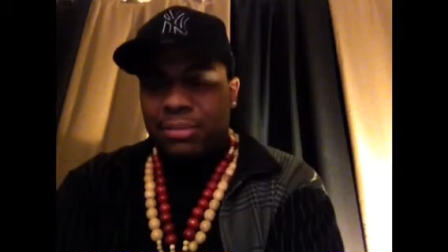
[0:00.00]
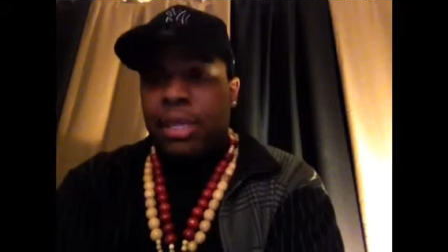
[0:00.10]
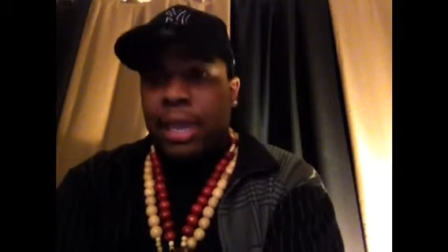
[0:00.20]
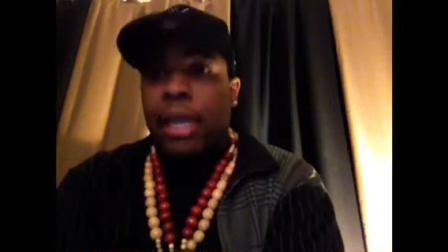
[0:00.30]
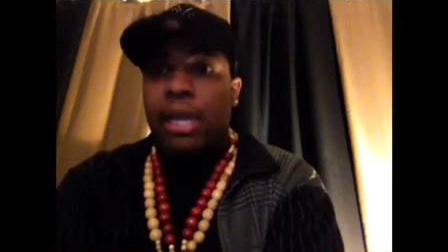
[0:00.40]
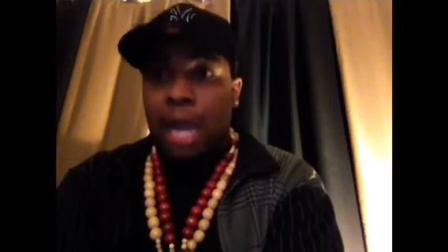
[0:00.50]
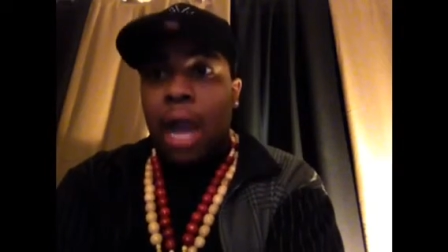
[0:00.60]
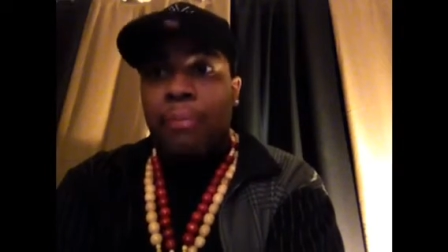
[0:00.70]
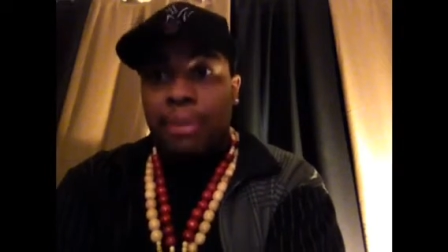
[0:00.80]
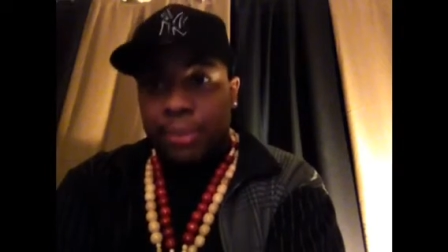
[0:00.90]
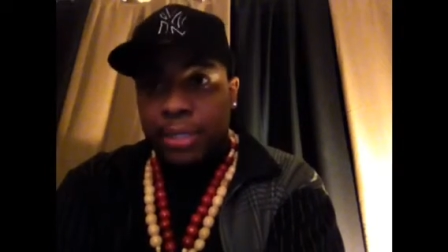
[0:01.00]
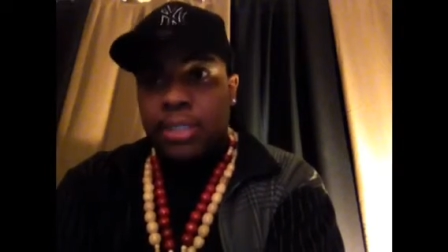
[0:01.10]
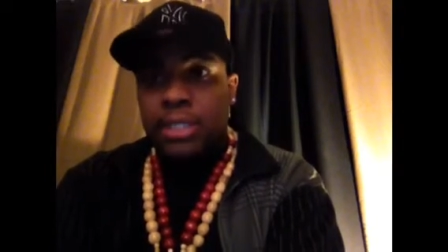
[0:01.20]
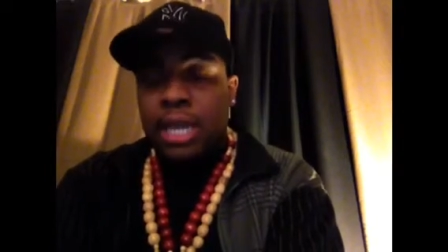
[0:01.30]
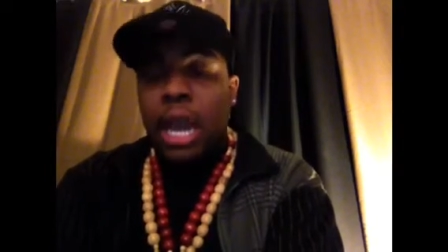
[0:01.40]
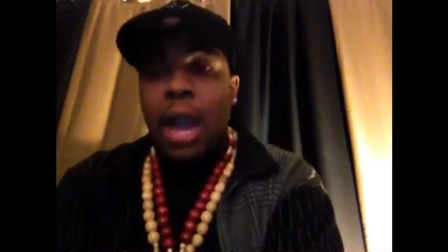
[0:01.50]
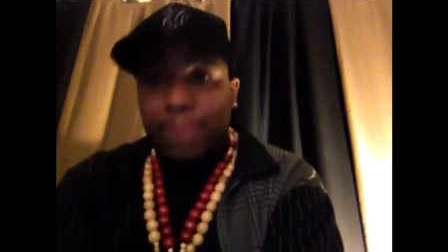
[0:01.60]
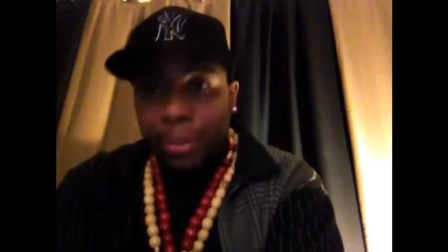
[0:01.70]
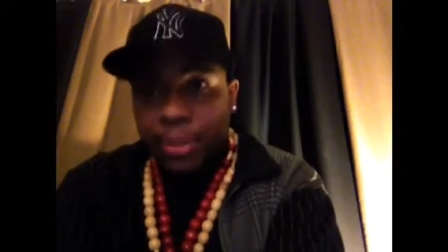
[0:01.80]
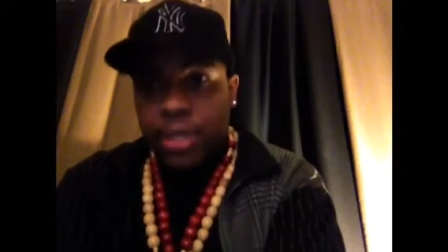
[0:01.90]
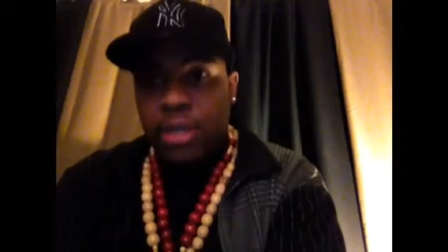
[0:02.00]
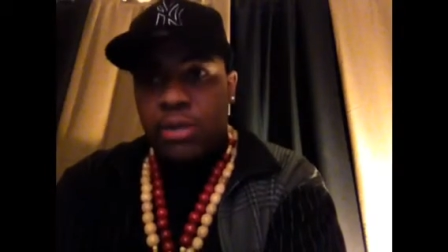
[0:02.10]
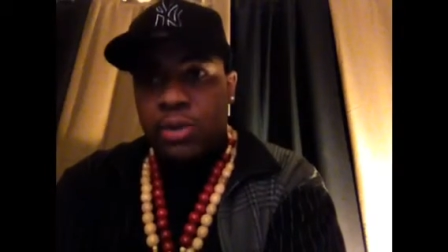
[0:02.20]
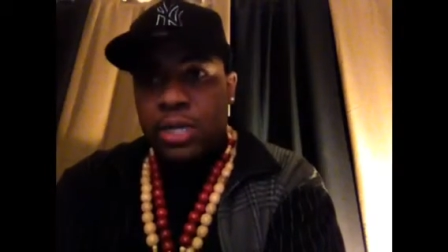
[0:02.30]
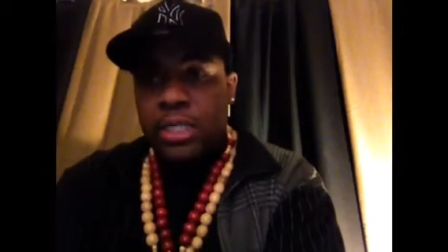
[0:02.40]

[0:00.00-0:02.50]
Yeah, compliments. Compliment her.